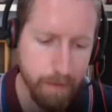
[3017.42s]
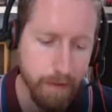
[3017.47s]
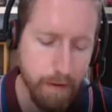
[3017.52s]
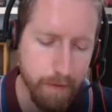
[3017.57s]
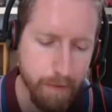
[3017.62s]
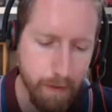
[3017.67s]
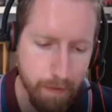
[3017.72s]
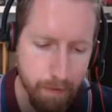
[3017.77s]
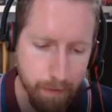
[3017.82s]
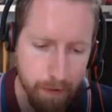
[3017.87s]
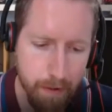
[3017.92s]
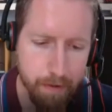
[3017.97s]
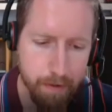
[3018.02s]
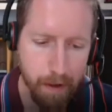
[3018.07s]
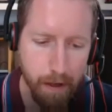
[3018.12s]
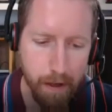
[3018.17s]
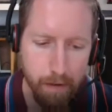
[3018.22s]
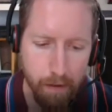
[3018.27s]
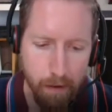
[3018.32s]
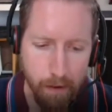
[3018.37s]
effectively is a
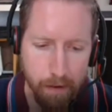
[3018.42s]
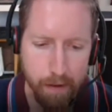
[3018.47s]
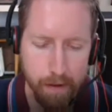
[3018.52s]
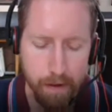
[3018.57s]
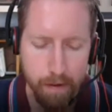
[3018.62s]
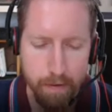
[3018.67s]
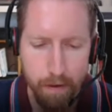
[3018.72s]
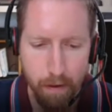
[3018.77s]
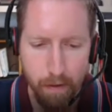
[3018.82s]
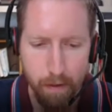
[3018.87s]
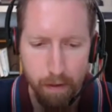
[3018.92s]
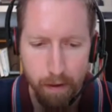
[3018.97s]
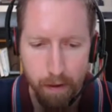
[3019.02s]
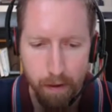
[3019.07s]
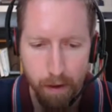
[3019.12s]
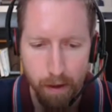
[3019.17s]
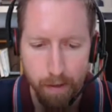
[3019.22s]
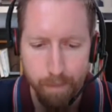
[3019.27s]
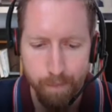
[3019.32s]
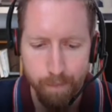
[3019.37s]
hierarchy, exactly.
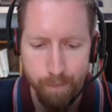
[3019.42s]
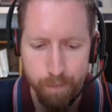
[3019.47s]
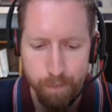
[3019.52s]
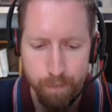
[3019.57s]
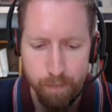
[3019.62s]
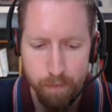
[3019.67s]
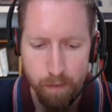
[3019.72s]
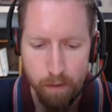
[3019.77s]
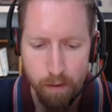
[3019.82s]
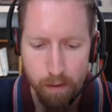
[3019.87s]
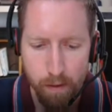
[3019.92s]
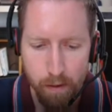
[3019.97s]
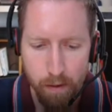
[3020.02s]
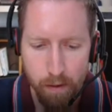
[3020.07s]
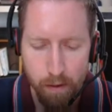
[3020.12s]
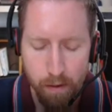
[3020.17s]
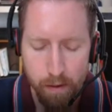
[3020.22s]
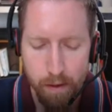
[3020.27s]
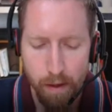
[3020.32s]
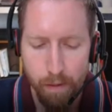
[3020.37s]

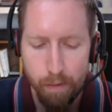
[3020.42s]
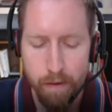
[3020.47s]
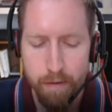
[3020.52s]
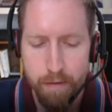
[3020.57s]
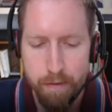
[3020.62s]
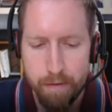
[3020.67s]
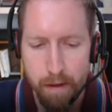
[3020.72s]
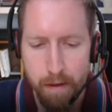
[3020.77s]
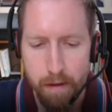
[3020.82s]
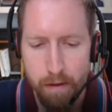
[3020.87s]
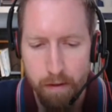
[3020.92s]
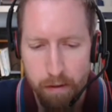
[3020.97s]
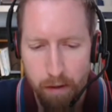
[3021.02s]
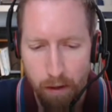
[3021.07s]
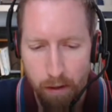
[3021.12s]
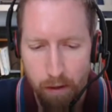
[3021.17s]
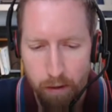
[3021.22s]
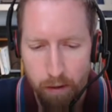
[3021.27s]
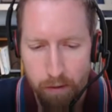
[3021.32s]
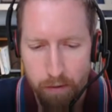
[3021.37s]
Yeah, I wanted to take you.
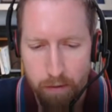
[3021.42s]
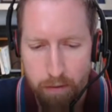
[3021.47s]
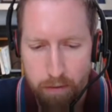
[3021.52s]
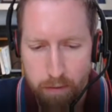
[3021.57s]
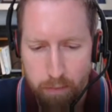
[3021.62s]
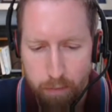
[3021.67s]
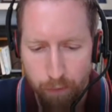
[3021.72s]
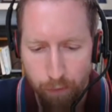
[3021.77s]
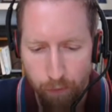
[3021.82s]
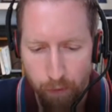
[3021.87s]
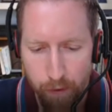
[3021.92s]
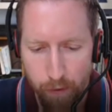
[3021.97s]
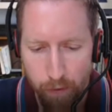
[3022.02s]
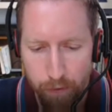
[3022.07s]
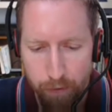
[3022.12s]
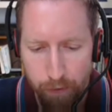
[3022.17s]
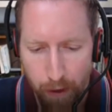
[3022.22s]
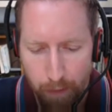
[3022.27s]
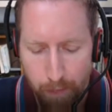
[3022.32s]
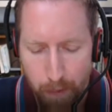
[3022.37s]
Yeah, before I go
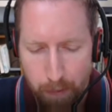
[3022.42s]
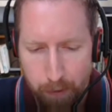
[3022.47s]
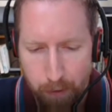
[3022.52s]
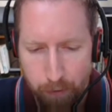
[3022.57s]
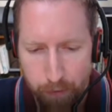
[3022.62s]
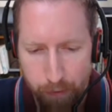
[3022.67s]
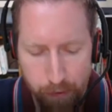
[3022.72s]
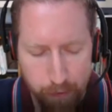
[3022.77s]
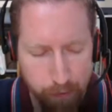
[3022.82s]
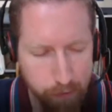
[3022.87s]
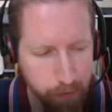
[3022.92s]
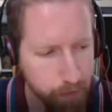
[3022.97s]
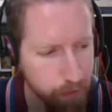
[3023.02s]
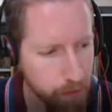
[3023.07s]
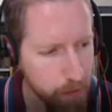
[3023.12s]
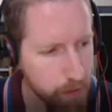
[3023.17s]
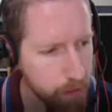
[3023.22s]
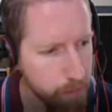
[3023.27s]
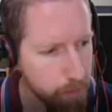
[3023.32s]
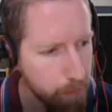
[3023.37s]
on to that, maybe just like your
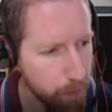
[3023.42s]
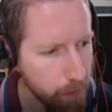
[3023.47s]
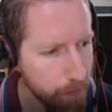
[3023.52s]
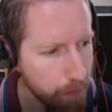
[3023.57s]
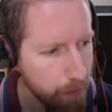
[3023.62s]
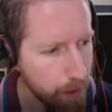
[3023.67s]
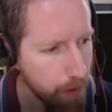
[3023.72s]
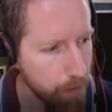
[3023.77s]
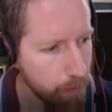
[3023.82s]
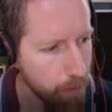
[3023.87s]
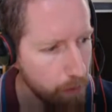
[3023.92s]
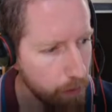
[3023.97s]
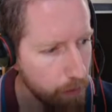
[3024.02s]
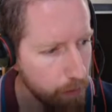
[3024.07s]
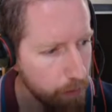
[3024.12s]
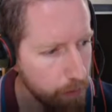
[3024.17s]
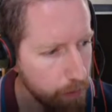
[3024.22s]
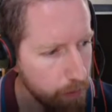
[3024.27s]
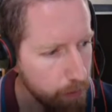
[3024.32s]
earlier point there on